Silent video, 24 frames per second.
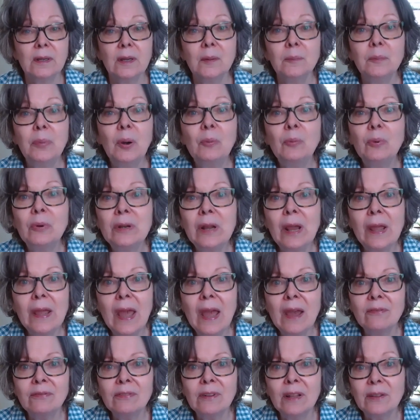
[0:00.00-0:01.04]
But when I
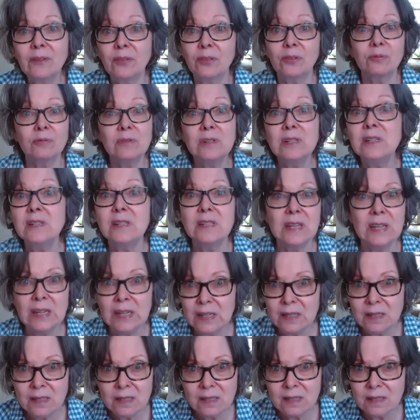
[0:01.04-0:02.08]
have like 3
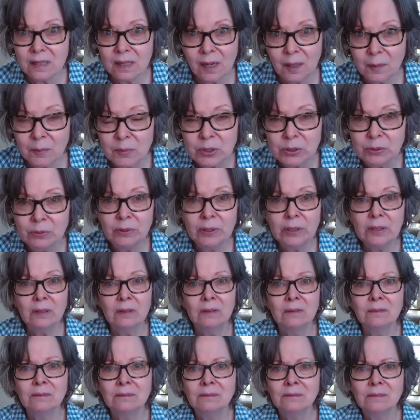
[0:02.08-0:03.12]
scenes that I'm doing,
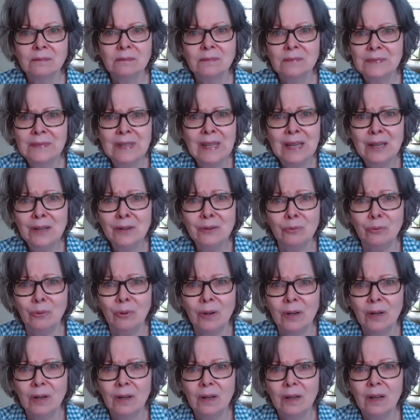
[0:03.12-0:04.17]
no,
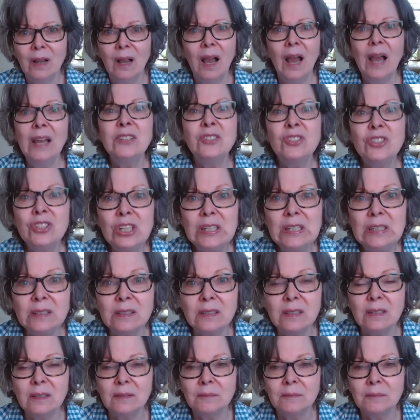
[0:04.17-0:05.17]
I cheat.